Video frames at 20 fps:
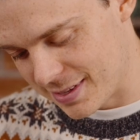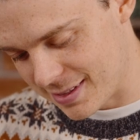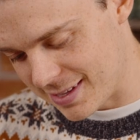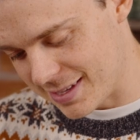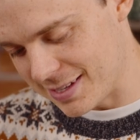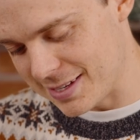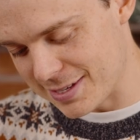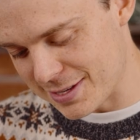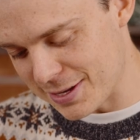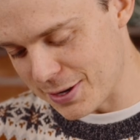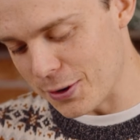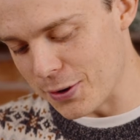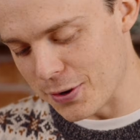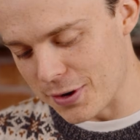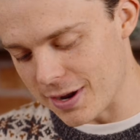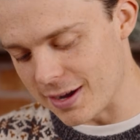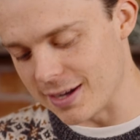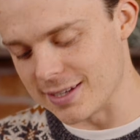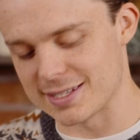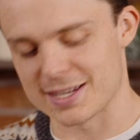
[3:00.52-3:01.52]
this is a lot
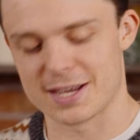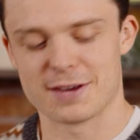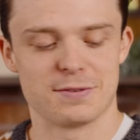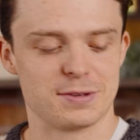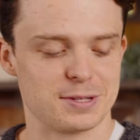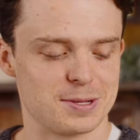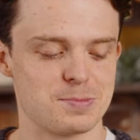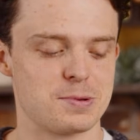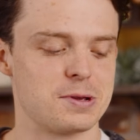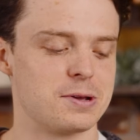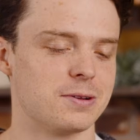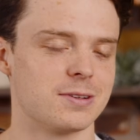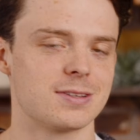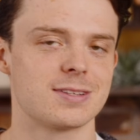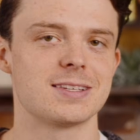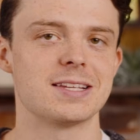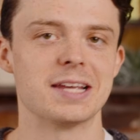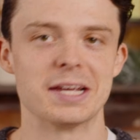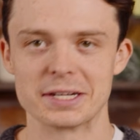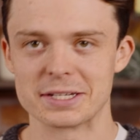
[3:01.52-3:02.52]
nicer having to peel
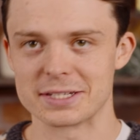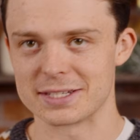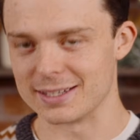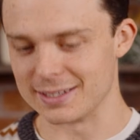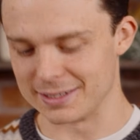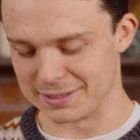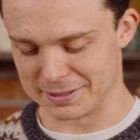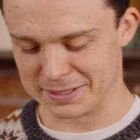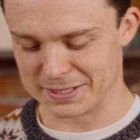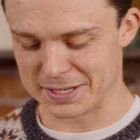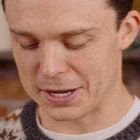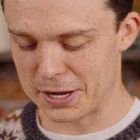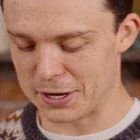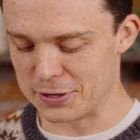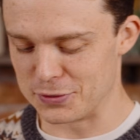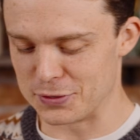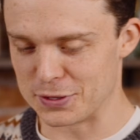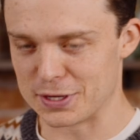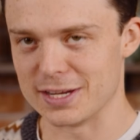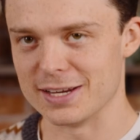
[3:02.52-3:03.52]
6 than
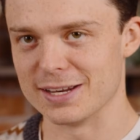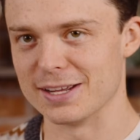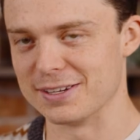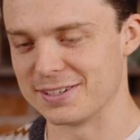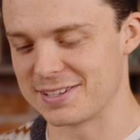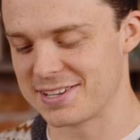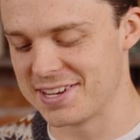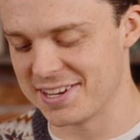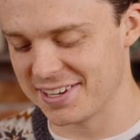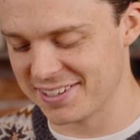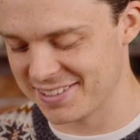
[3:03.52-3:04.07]
100 kilos.